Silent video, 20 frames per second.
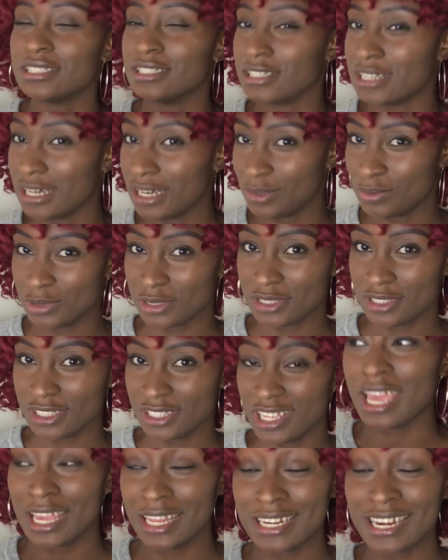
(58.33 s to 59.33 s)
a celebrity,
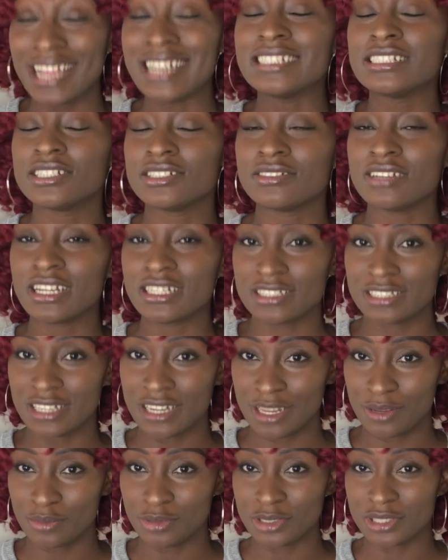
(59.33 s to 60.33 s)
a Nigerian
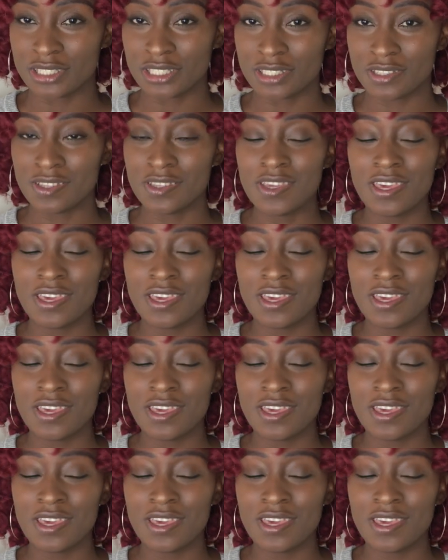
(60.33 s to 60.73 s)
celebrity.